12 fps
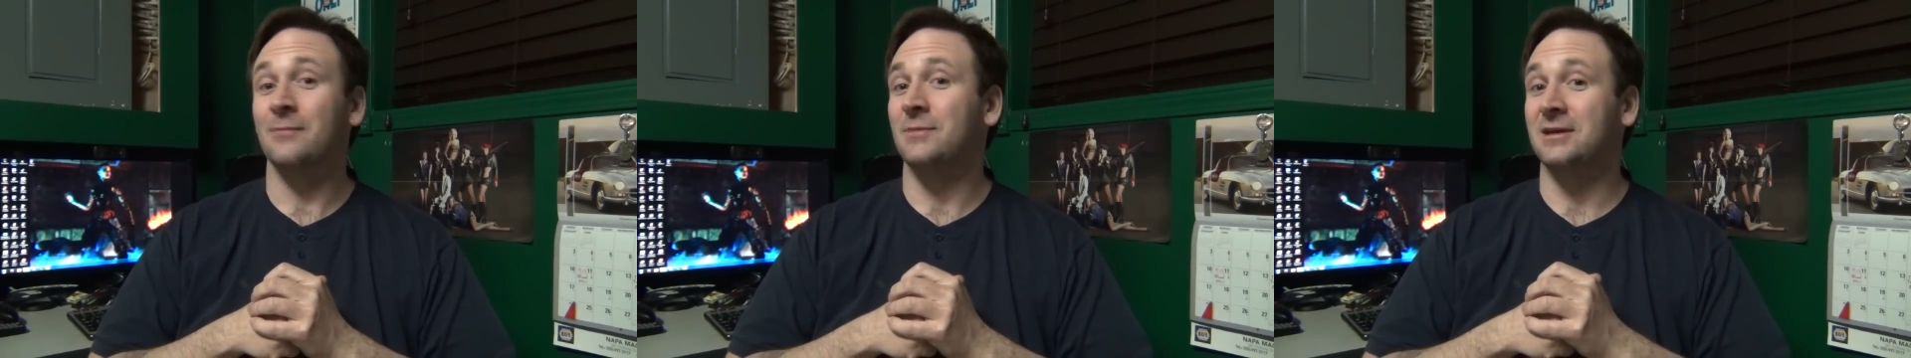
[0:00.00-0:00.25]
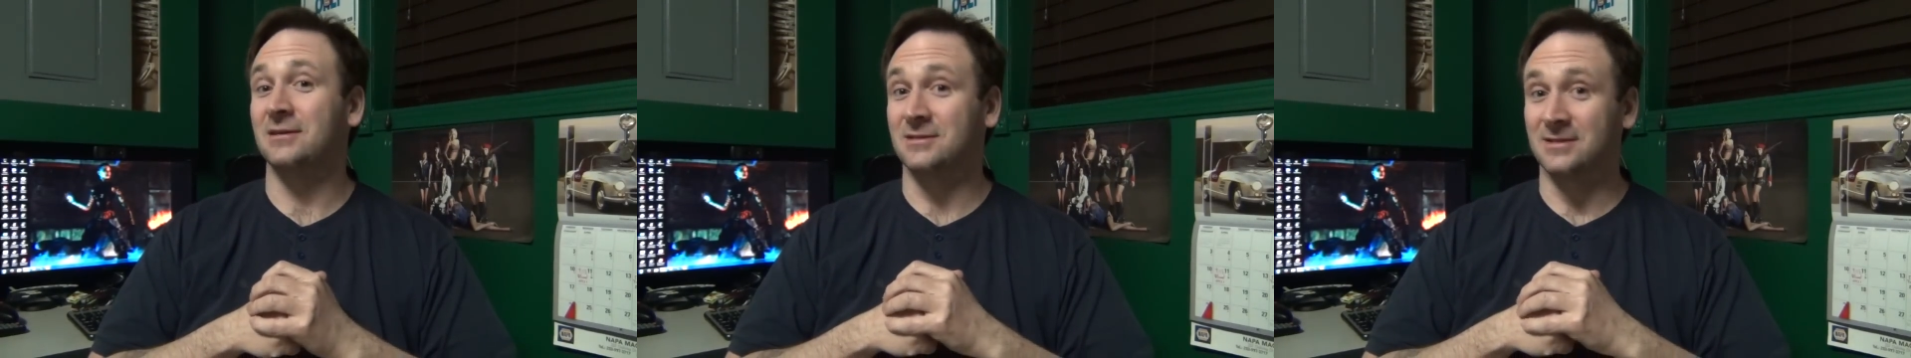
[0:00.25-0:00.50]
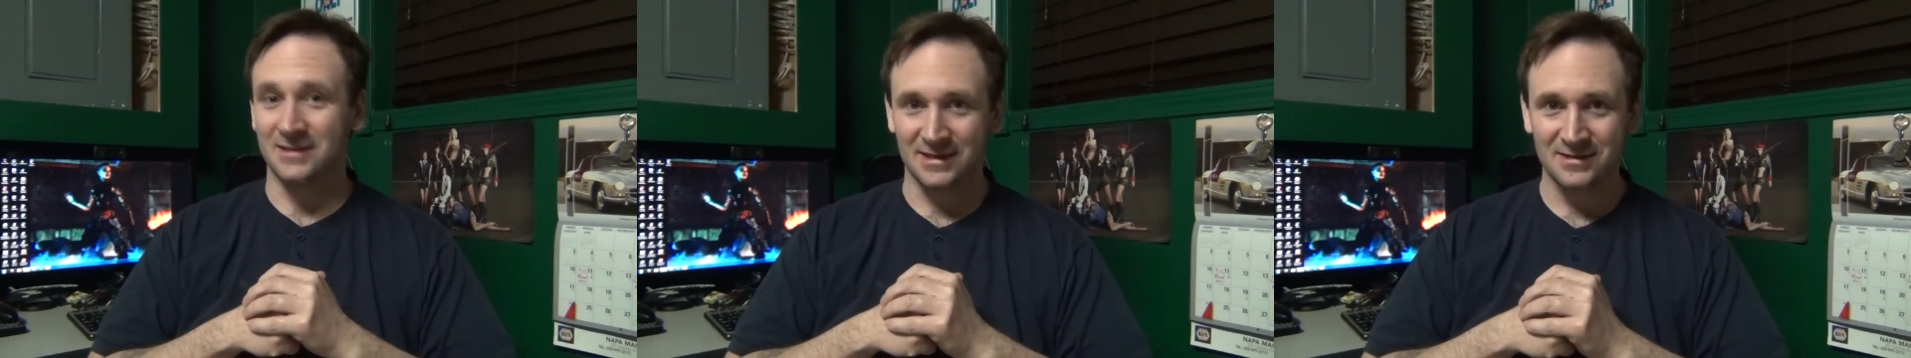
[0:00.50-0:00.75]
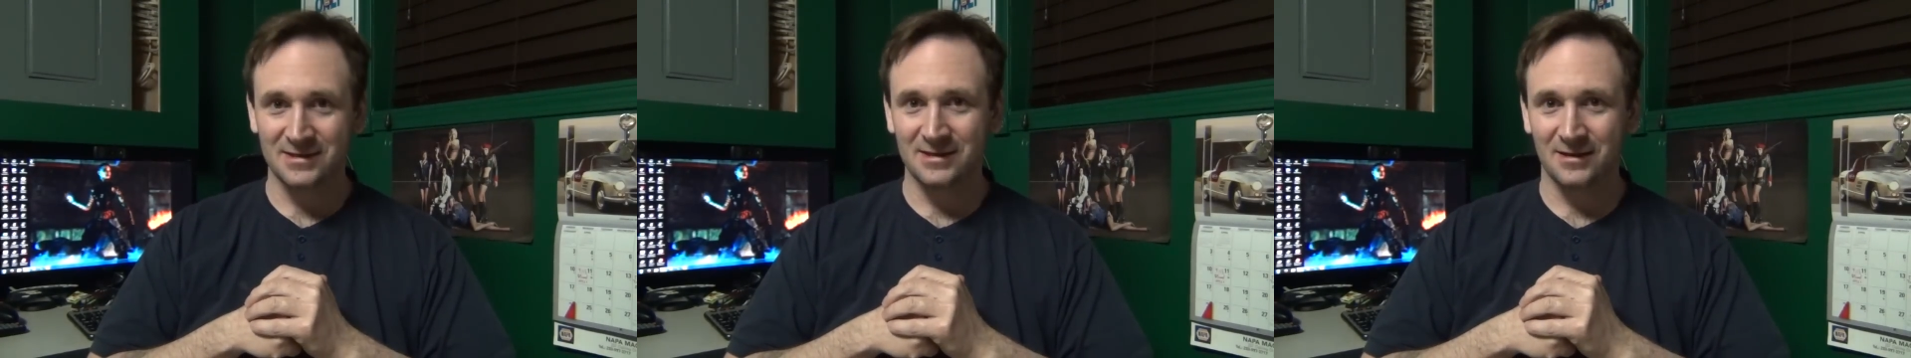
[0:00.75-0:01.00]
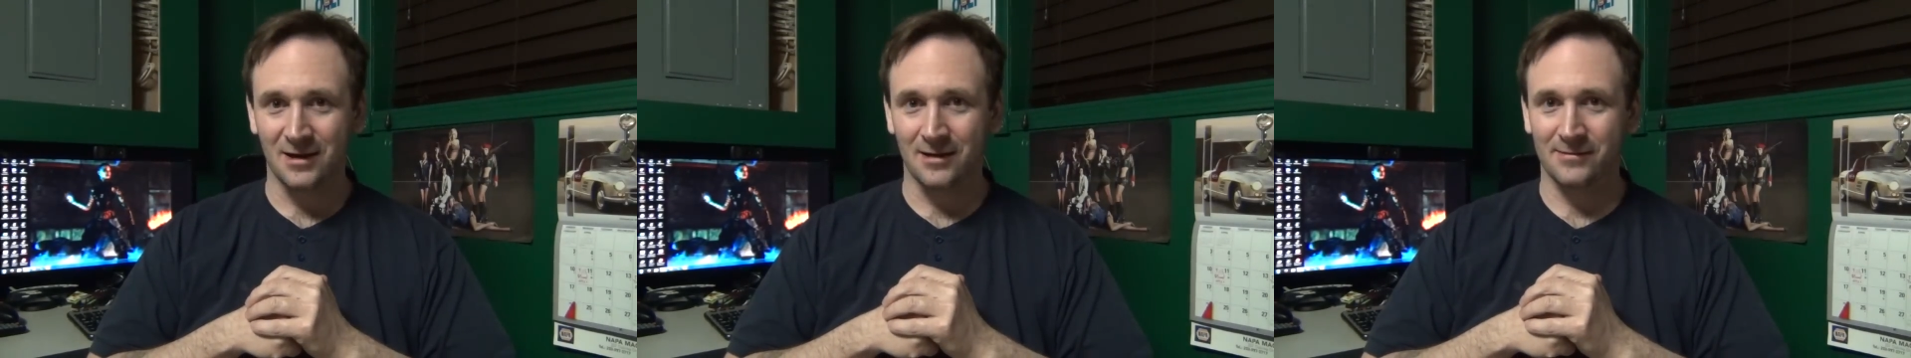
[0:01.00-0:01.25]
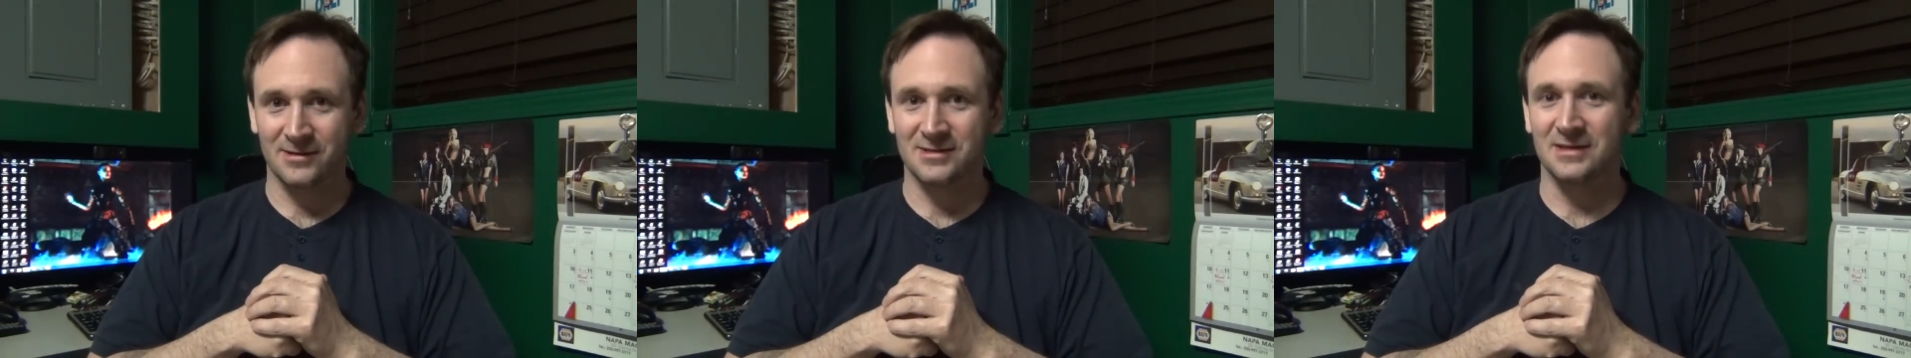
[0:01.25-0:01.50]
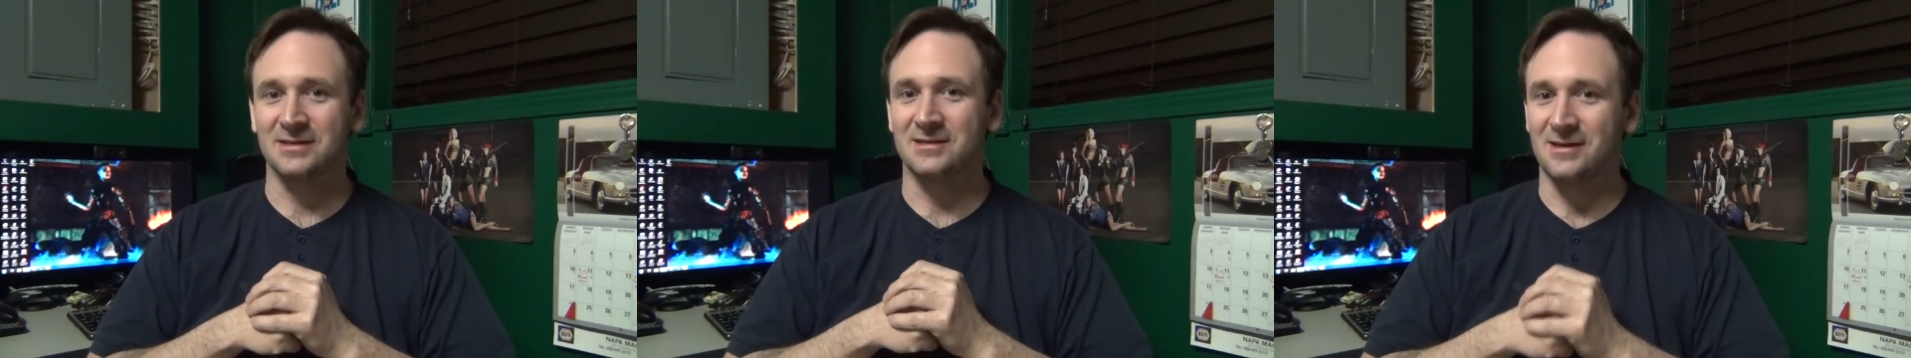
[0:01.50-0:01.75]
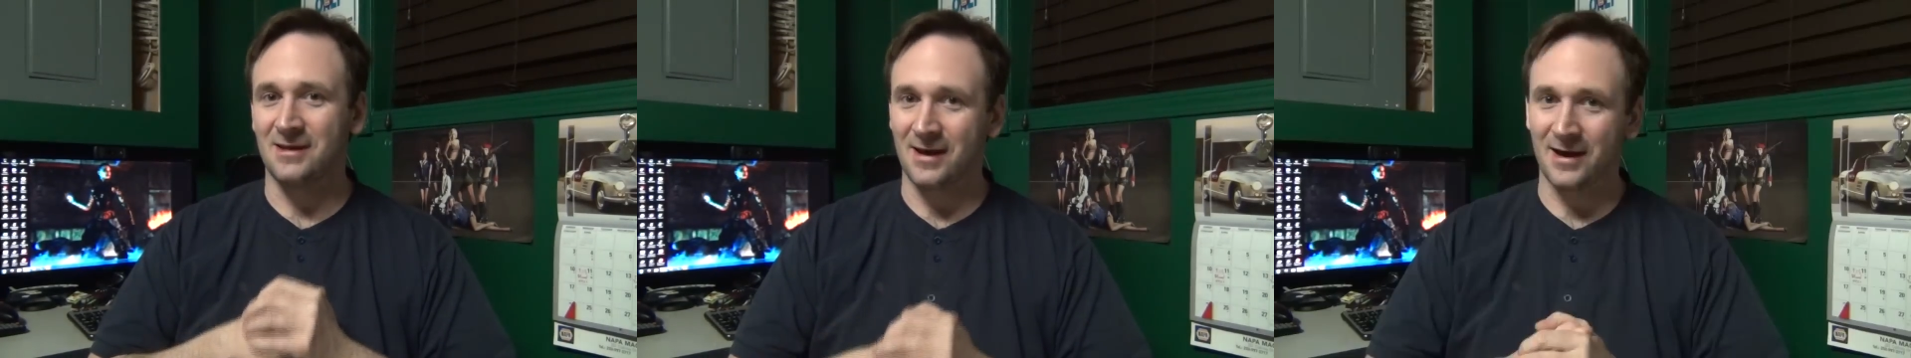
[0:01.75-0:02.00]
because DC Comics is
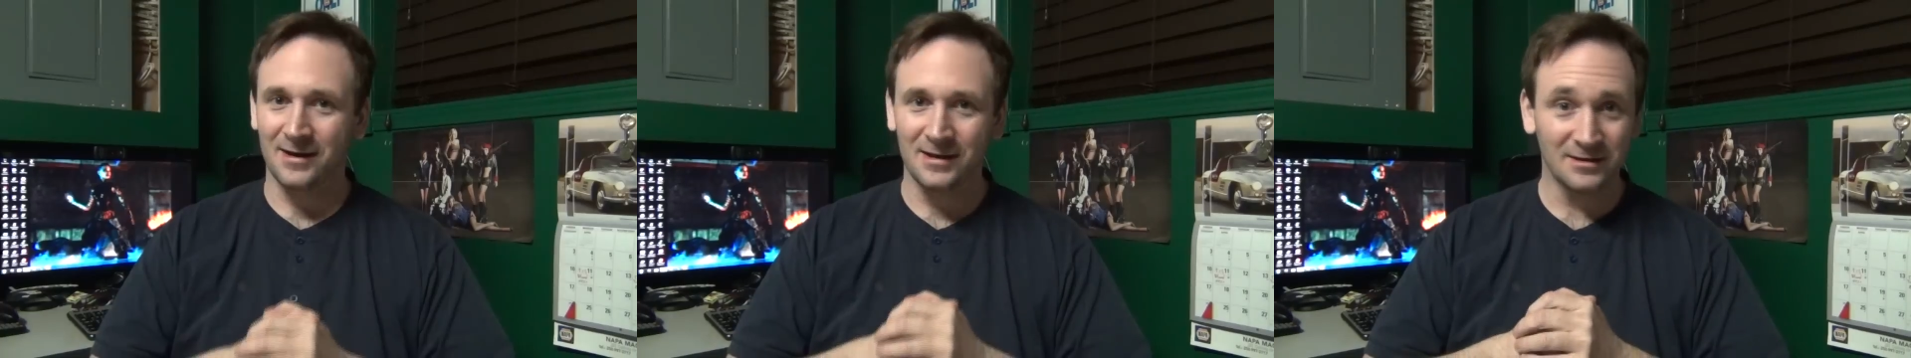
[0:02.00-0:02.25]
not